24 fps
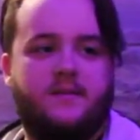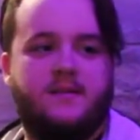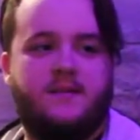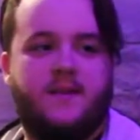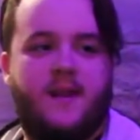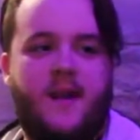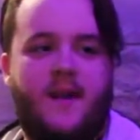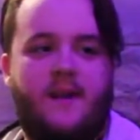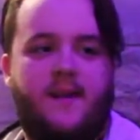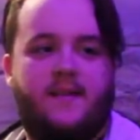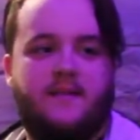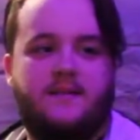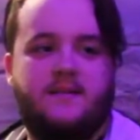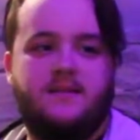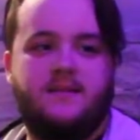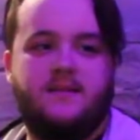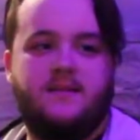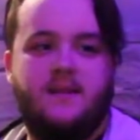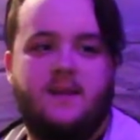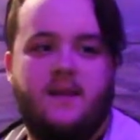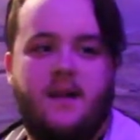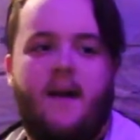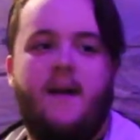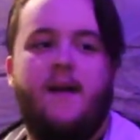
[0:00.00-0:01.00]

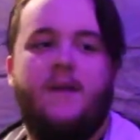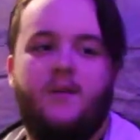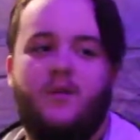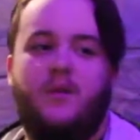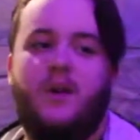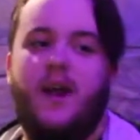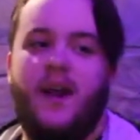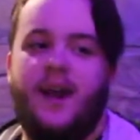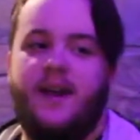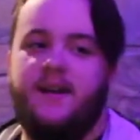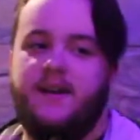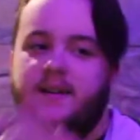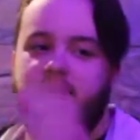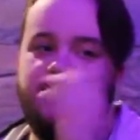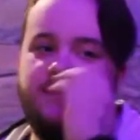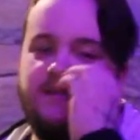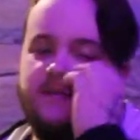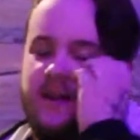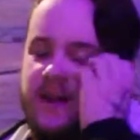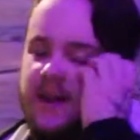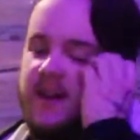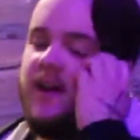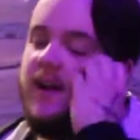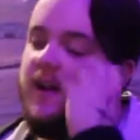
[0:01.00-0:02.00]
And I know
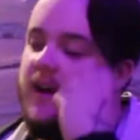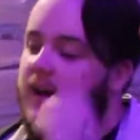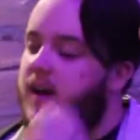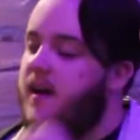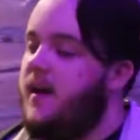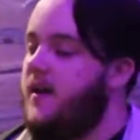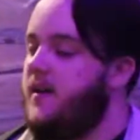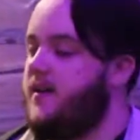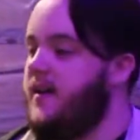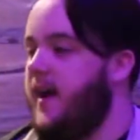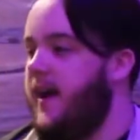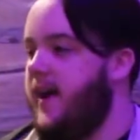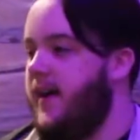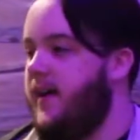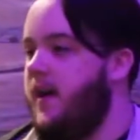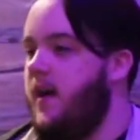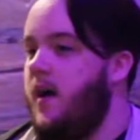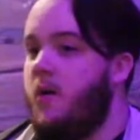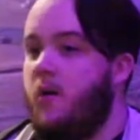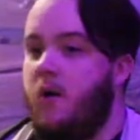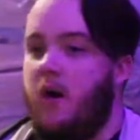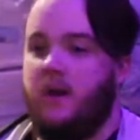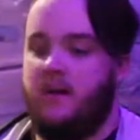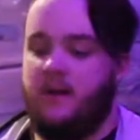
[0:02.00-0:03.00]
that's kind of a
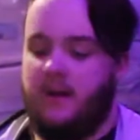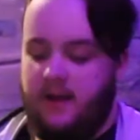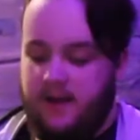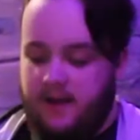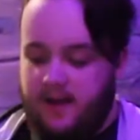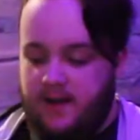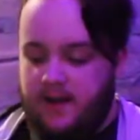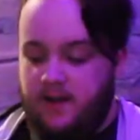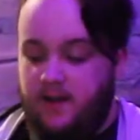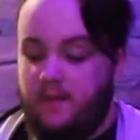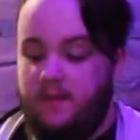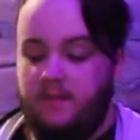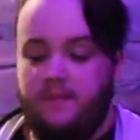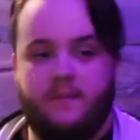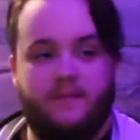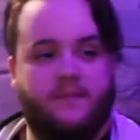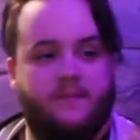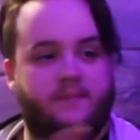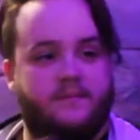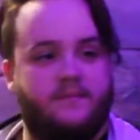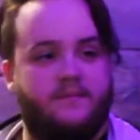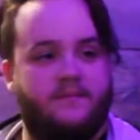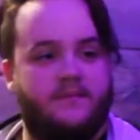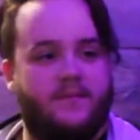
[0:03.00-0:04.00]
broad answer, but
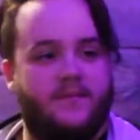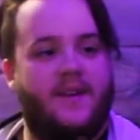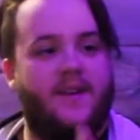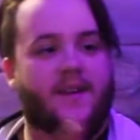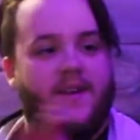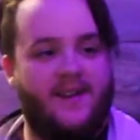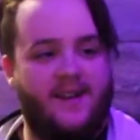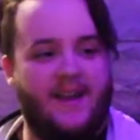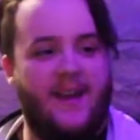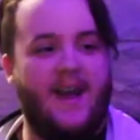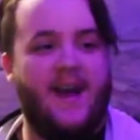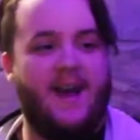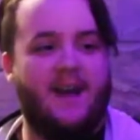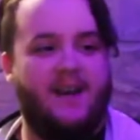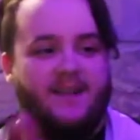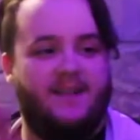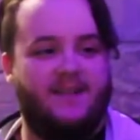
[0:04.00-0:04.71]
it's the